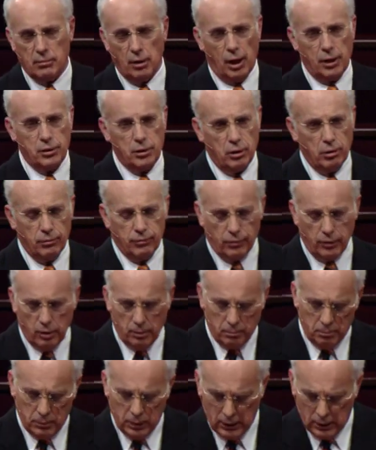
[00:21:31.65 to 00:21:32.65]
read you
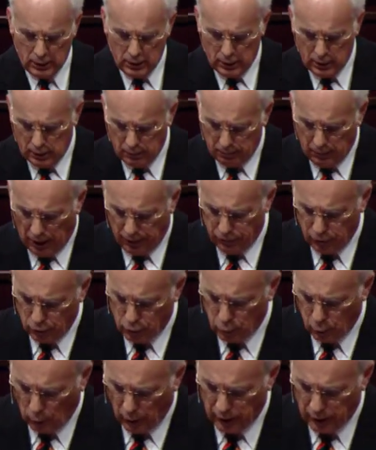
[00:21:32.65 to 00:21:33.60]
from Matthew